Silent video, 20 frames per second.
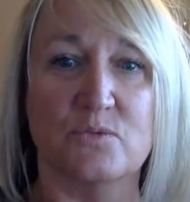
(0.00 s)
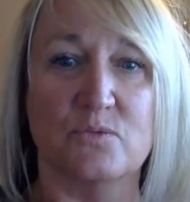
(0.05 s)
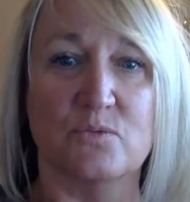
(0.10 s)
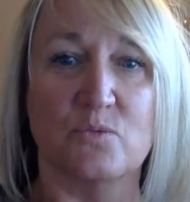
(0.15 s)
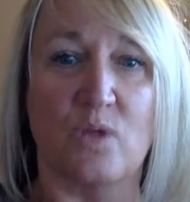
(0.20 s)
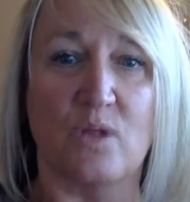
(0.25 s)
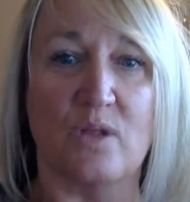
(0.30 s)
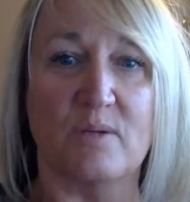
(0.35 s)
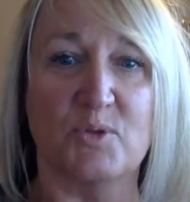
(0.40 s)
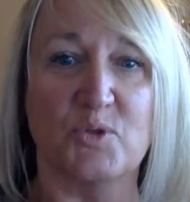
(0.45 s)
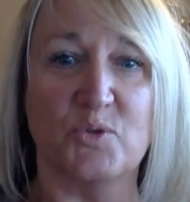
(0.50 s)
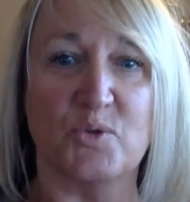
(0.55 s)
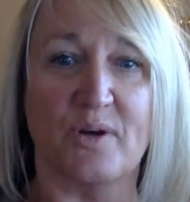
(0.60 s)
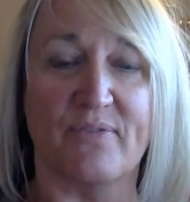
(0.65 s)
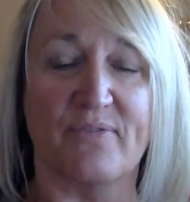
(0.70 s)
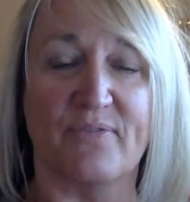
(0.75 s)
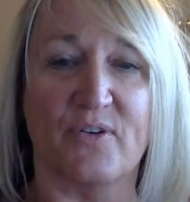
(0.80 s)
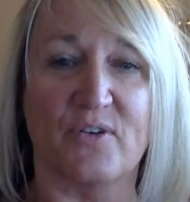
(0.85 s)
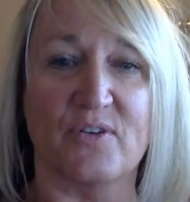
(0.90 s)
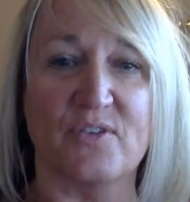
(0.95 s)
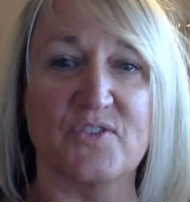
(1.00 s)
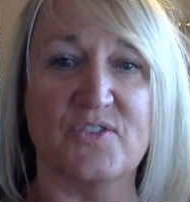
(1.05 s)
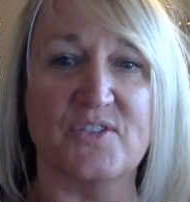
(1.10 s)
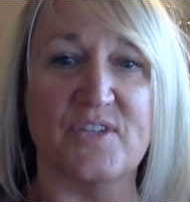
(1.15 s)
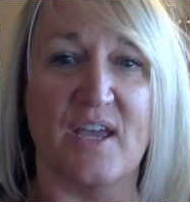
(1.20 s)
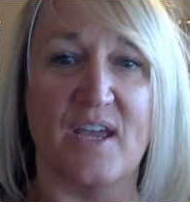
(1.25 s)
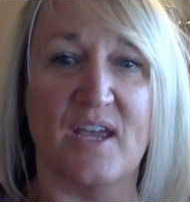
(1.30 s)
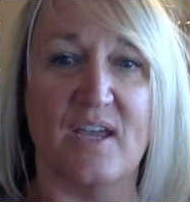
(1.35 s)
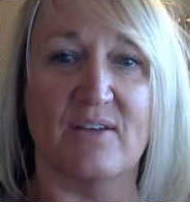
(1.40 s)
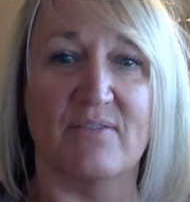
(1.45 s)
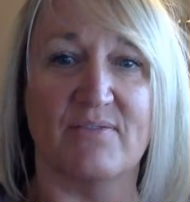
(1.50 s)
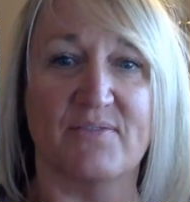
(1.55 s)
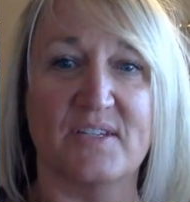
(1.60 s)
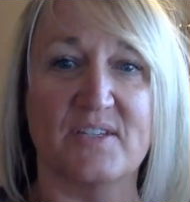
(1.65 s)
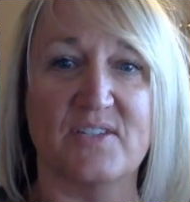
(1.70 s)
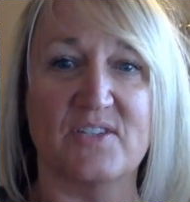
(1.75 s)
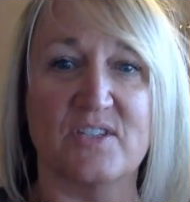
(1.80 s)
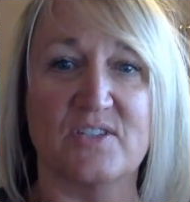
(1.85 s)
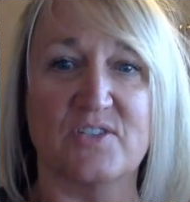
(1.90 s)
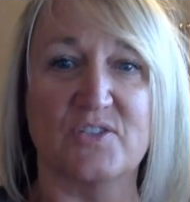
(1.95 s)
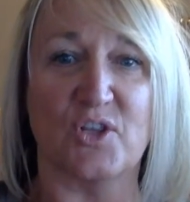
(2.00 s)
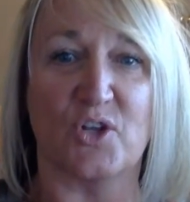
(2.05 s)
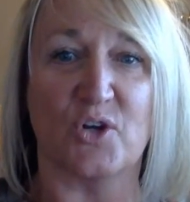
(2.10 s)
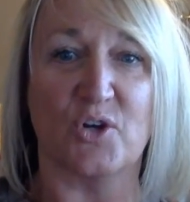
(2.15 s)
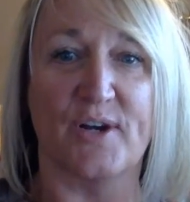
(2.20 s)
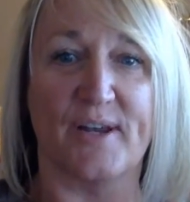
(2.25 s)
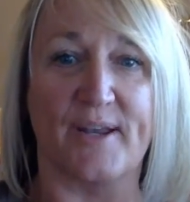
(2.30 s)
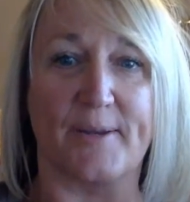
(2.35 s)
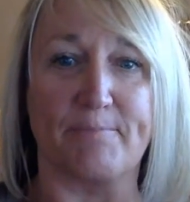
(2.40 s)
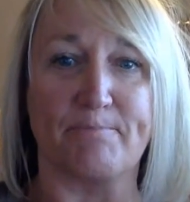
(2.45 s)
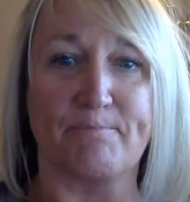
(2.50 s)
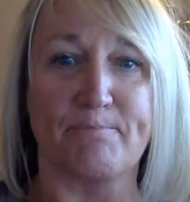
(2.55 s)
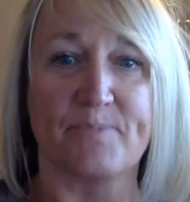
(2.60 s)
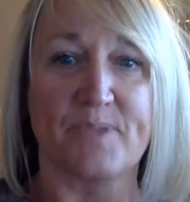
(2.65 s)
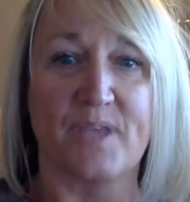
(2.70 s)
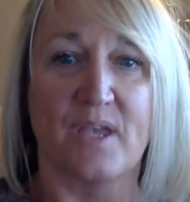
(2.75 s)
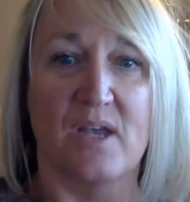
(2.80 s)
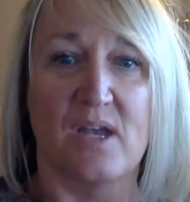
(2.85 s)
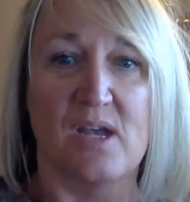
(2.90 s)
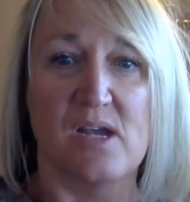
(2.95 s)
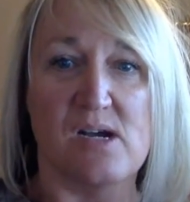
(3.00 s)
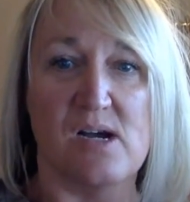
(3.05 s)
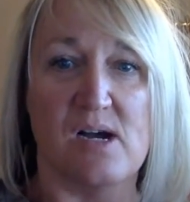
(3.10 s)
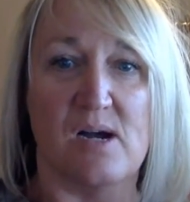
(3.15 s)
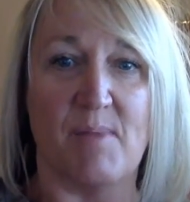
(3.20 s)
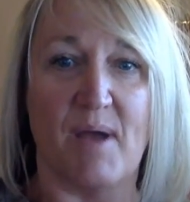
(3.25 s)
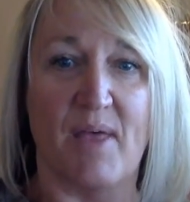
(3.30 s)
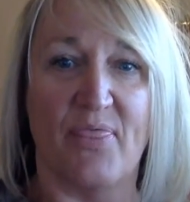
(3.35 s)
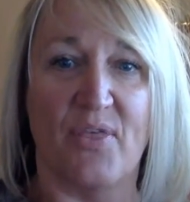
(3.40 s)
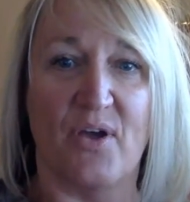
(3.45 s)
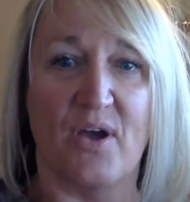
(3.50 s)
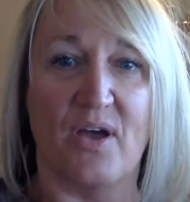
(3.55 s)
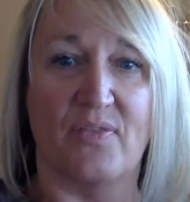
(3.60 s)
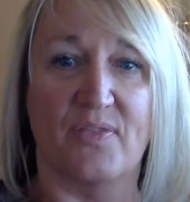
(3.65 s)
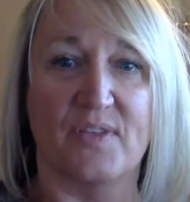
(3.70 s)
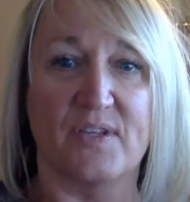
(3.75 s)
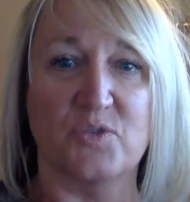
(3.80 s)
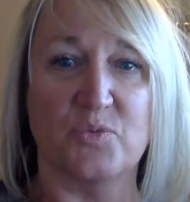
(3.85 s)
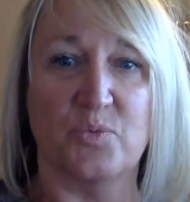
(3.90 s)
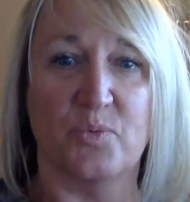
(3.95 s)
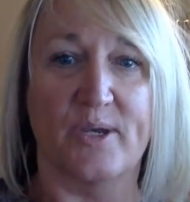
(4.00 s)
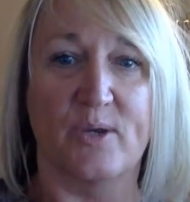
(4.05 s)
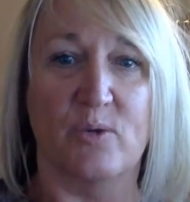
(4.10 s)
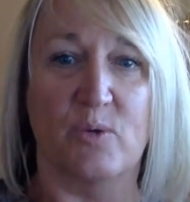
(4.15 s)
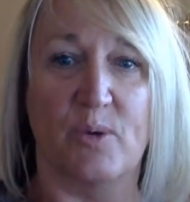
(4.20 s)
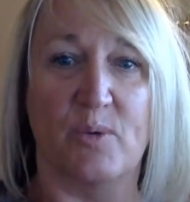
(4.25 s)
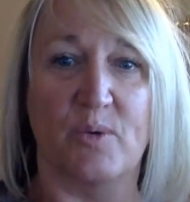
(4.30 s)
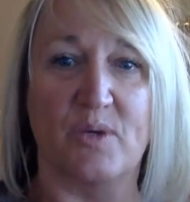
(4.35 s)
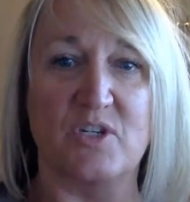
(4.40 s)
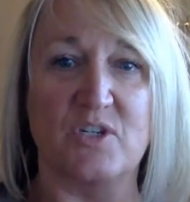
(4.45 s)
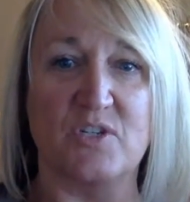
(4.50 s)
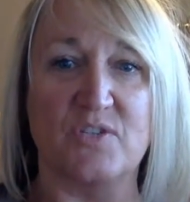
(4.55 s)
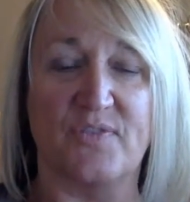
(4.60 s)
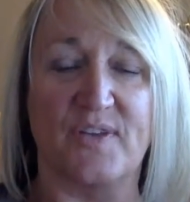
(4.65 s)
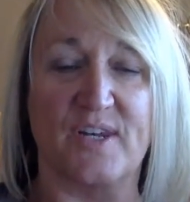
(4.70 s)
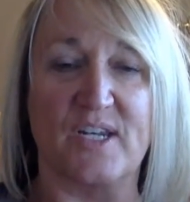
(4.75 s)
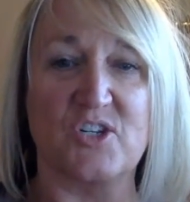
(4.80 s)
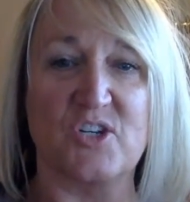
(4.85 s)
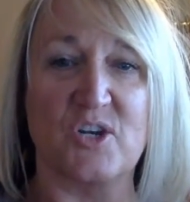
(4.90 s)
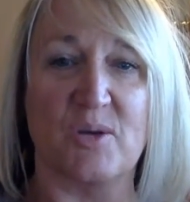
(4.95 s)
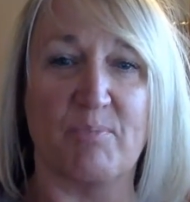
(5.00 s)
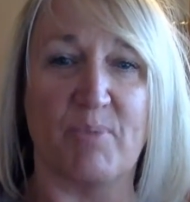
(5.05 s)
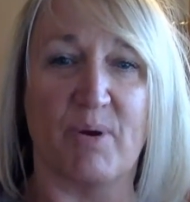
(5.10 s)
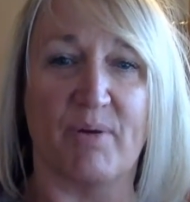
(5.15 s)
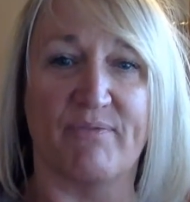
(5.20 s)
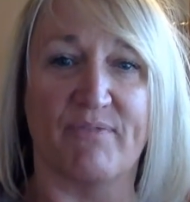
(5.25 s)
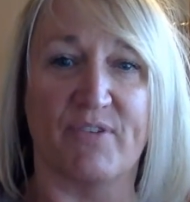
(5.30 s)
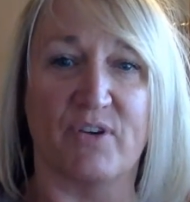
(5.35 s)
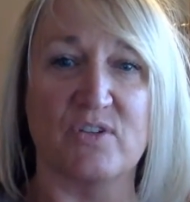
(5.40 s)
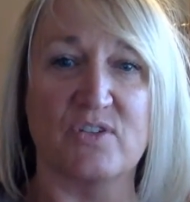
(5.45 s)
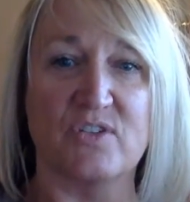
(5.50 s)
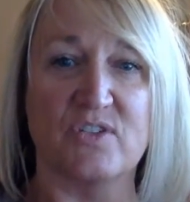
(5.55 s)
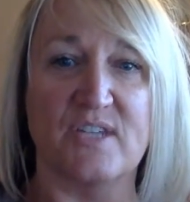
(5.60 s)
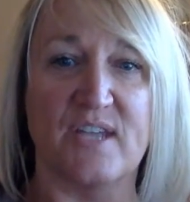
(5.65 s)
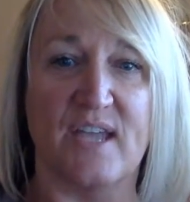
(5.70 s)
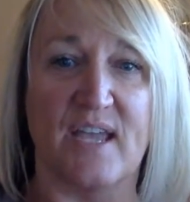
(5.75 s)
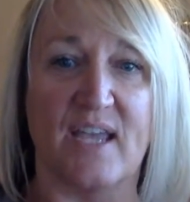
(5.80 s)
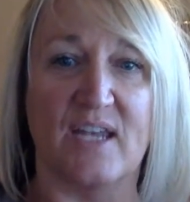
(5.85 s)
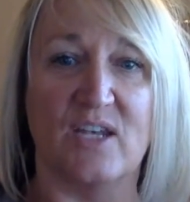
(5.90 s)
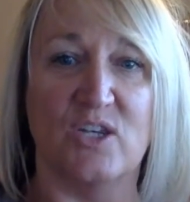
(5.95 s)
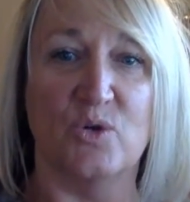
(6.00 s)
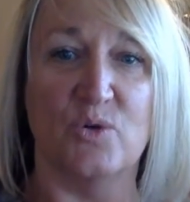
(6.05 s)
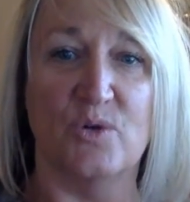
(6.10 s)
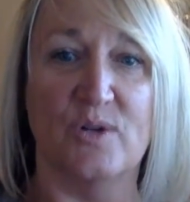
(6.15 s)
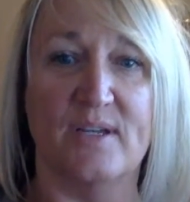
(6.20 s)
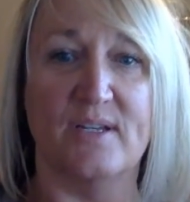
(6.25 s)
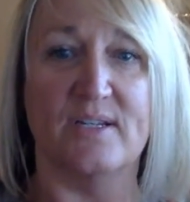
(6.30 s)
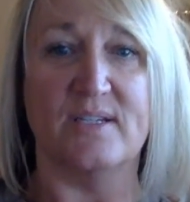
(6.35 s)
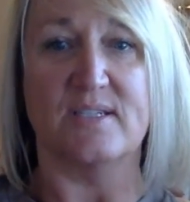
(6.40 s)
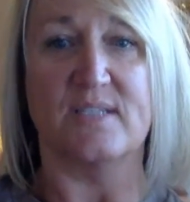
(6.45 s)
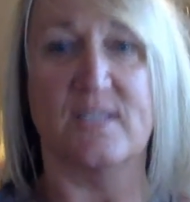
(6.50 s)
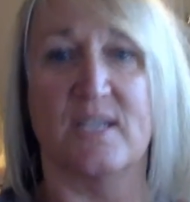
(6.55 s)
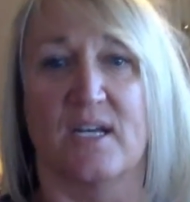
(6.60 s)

Welcome to our first day of distance learning. I thought this week we would just finish up our first aid unit.